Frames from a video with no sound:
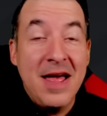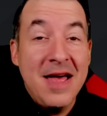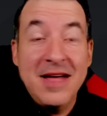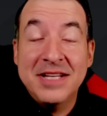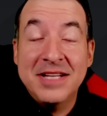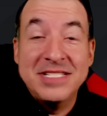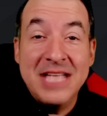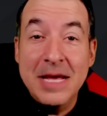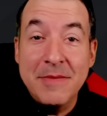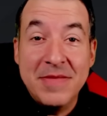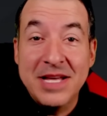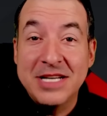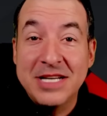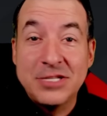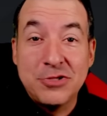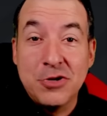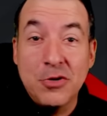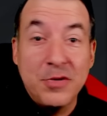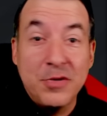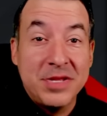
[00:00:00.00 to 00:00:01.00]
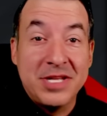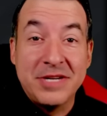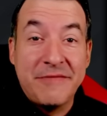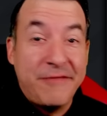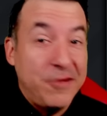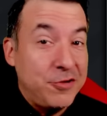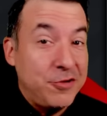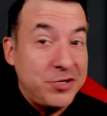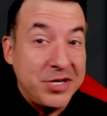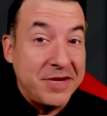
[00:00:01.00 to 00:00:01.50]
Same thing's true with the
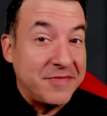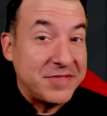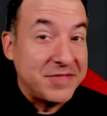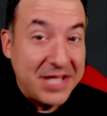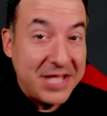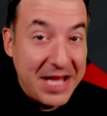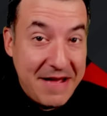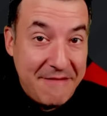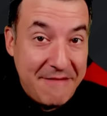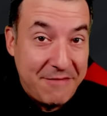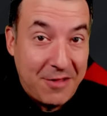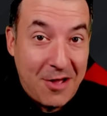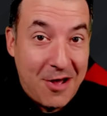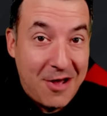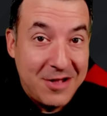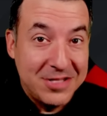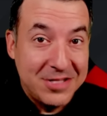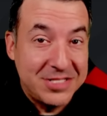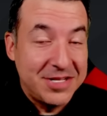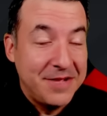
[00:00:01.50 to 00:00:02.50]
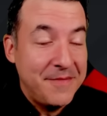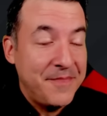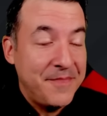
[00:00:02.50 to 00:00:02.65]
fugitive slave laws.